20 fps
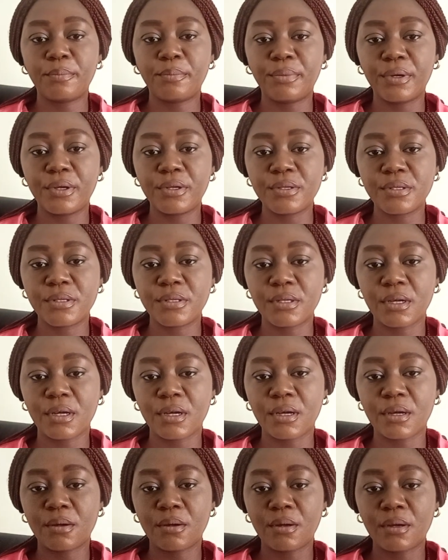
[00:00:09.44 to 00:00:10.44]
based
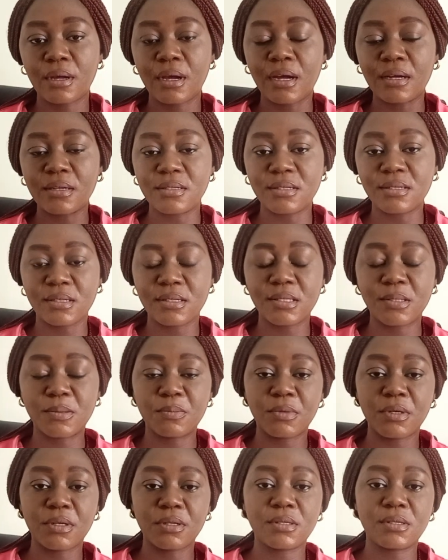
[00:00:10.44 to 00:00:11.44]

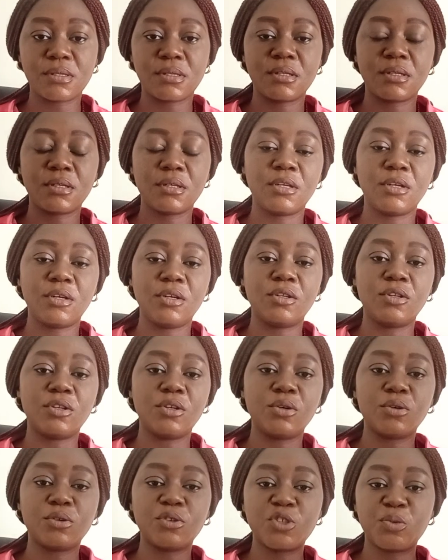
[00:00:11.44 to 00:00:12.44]
assessments in the
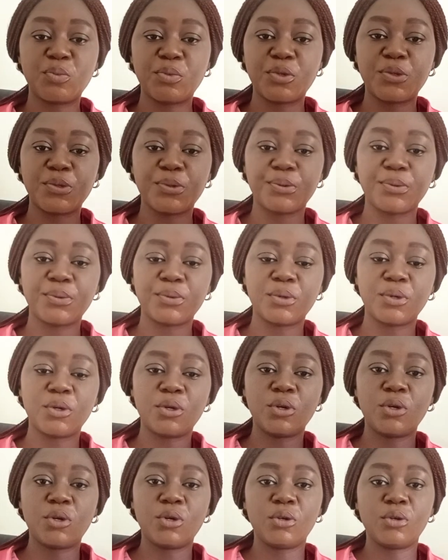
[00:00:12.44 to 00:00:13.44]
hospital.
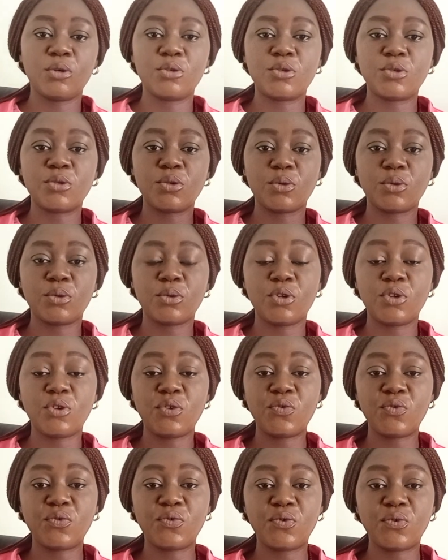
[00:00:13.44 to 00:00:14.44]
So,
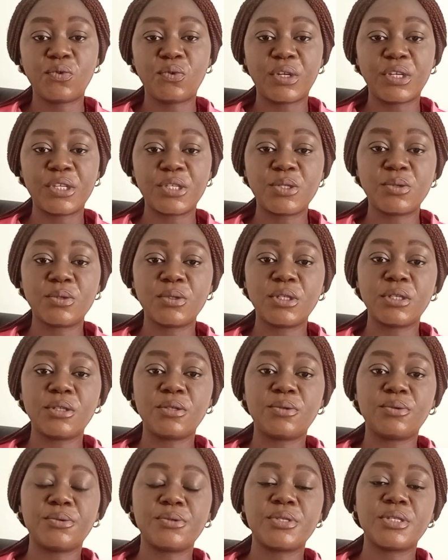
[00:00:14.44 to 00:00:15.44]
if you are a
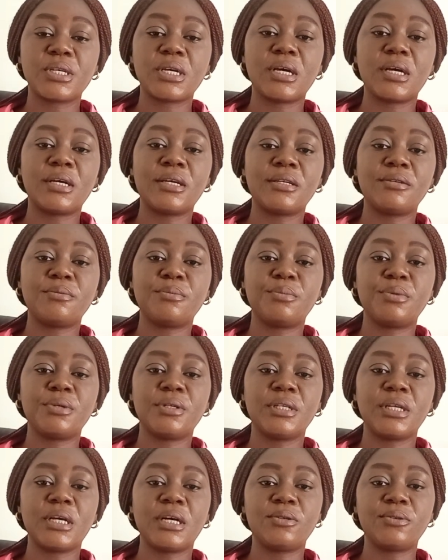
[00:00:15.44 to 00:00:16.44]
student nurse and
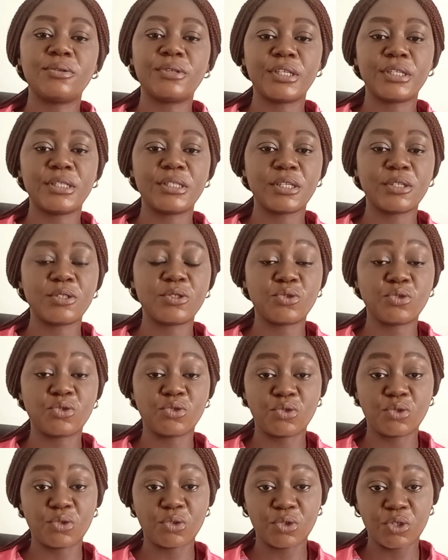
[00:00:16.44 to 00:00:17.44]
been allocated to
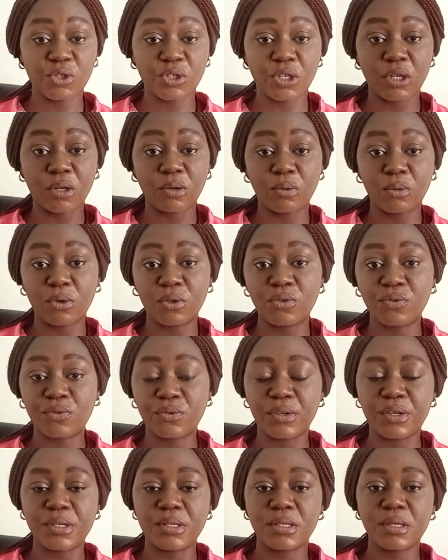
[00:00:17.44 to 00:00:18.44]
surgical ward,
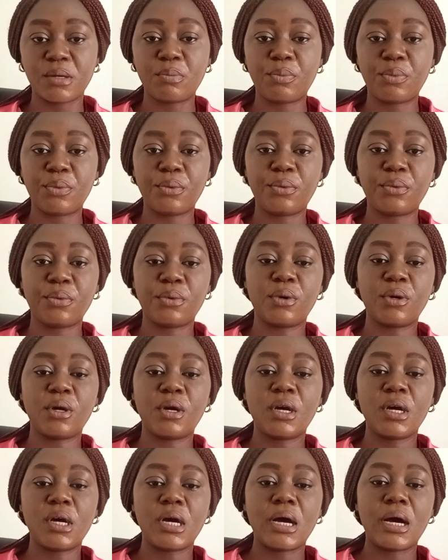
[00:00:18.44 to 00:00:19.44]
for example,
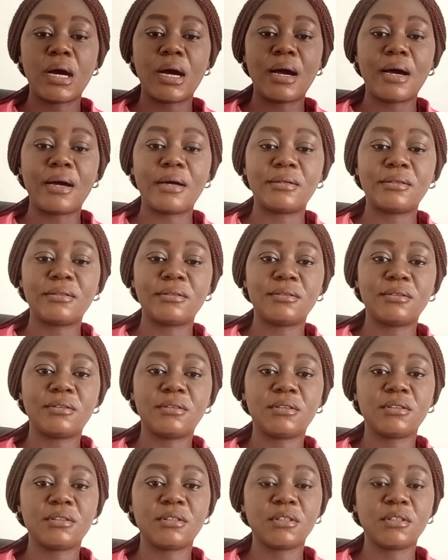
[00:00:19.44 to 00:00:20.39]
and